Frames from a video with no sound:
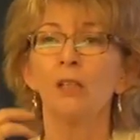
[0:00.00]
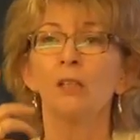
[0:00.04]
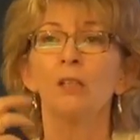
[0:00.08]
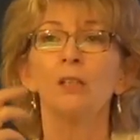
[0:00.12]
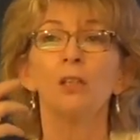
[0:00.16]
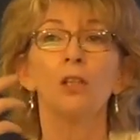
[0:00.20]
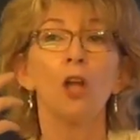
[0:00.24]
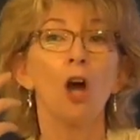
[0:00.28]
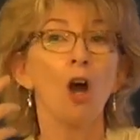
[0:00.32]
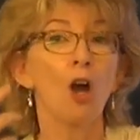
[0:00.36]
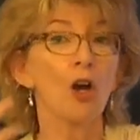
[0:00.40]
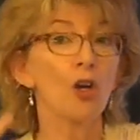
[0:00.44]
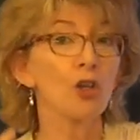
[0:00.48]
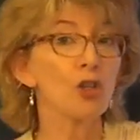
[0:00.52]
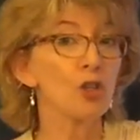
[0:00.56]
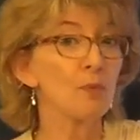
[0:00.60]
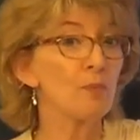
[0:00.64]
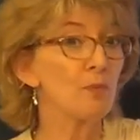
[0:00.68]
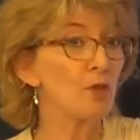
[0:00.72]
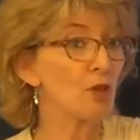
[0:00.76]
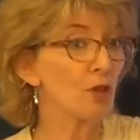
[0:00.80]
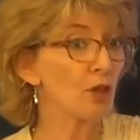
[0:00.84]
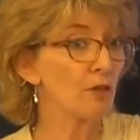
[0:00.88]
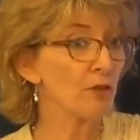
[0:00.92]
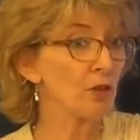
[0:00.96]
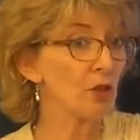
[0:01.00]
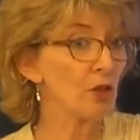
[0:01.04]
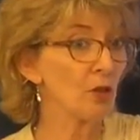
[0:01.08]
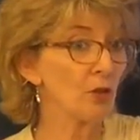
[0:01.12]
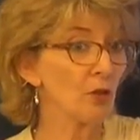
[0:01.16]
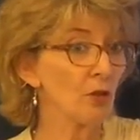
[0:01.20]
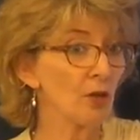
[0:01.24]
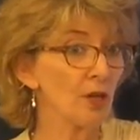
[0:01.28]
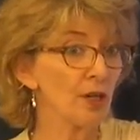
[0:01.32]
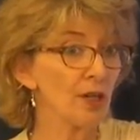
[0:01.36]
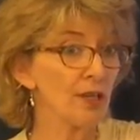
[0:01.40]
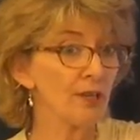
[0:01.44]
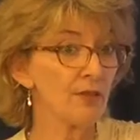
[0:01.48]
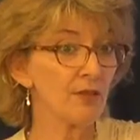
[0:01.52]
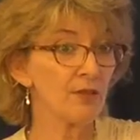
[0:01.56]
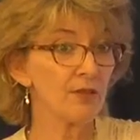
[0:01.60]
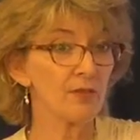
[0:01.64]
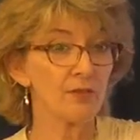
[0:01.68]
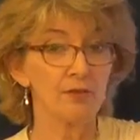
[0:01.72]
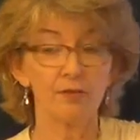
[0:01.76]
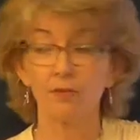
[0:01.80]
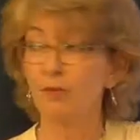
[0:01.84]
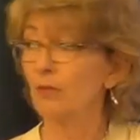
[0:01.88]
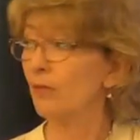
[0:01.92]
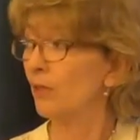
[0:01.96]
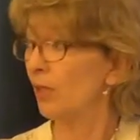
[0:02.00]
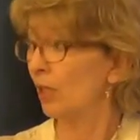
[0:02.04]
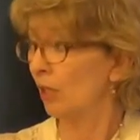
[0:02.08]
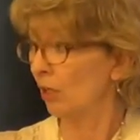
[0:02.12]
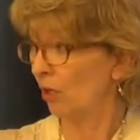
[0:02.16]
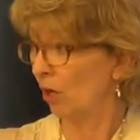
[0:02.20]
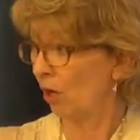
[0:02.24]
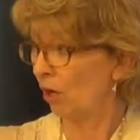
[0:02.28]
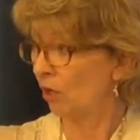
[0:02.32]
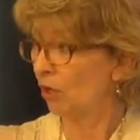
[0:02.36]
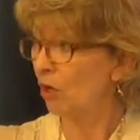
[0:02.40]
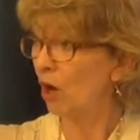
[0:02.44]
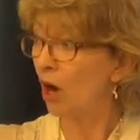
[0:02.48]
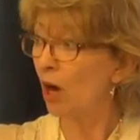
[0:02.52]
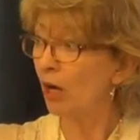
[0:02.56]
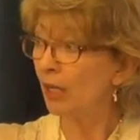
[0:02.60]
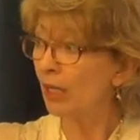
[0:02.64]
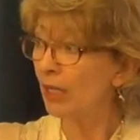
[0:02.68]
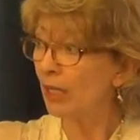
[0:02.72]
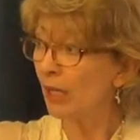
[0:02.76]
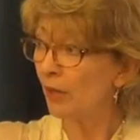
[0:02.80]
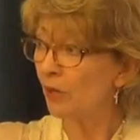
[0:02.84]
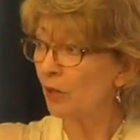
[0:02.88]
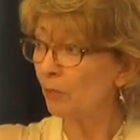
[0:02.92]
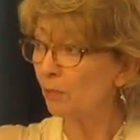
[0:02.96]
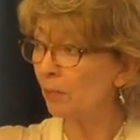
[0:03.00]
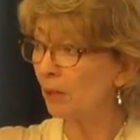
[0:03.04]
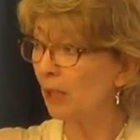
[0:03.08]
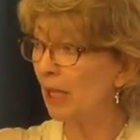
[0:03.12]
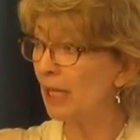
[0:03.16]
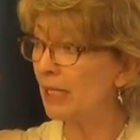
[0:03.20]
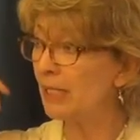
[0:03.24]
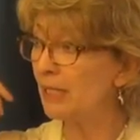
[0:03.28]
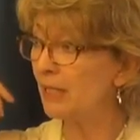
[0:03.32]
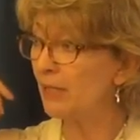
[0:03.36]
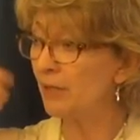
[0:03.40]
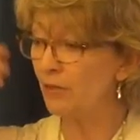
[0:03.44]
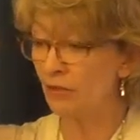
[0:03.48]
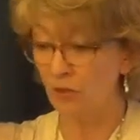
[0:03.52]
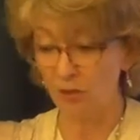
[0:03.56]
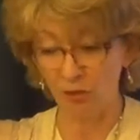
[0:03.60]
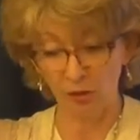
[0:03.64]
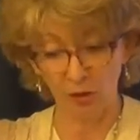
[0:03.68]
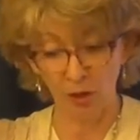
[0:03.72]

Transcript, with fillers: Large observatories in Hong Kong and other places,